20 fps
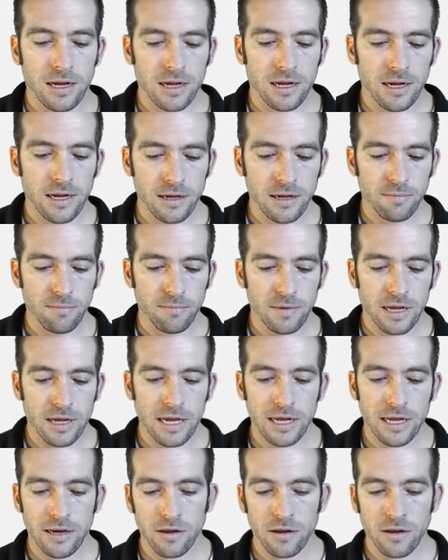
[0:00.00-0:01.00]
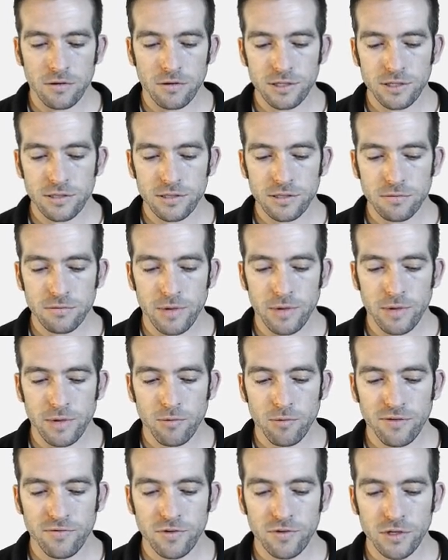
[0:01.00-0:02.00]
and I'll just make my